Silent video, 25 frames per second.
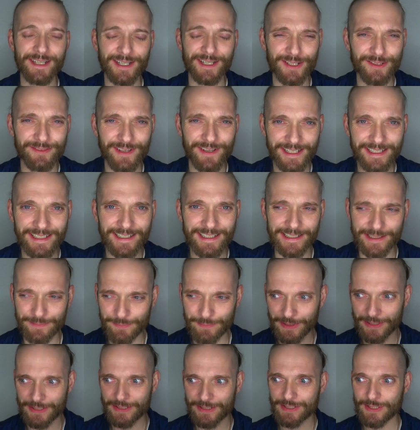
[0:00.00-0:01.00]
correctly
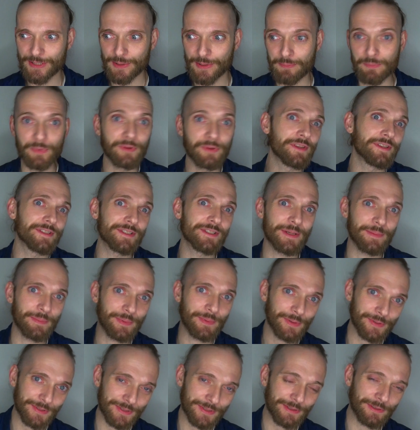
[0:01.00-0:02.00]
because the mother's
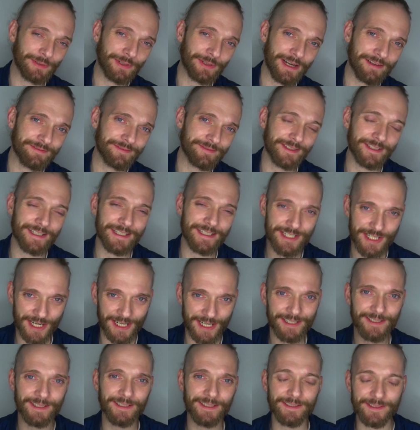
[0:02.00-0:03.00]
supposed to look after the
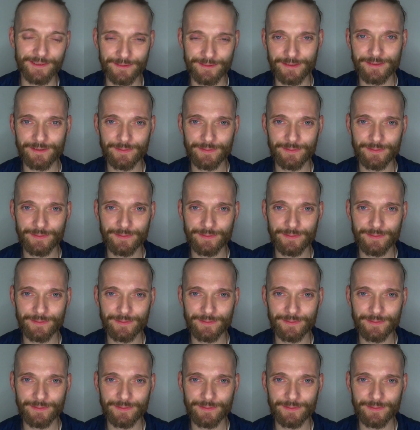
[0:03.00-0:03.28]
child,